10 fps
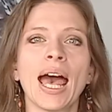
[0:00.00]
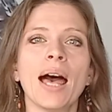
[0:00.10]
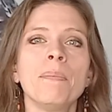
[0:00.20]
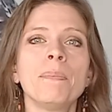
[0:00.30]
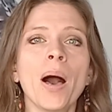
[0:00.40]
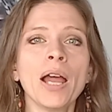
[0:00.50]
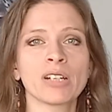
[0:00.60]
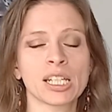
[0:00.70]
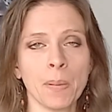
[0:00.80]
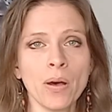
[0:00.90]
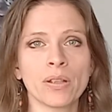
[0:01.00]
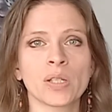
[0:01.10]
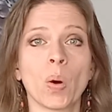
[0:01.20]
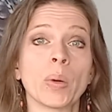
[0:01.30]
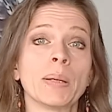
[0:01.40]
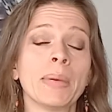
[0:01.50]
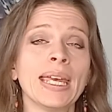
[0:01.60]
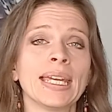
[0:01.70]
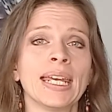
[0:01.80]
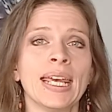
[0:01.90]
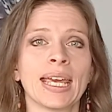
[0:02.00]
And by response, what we mean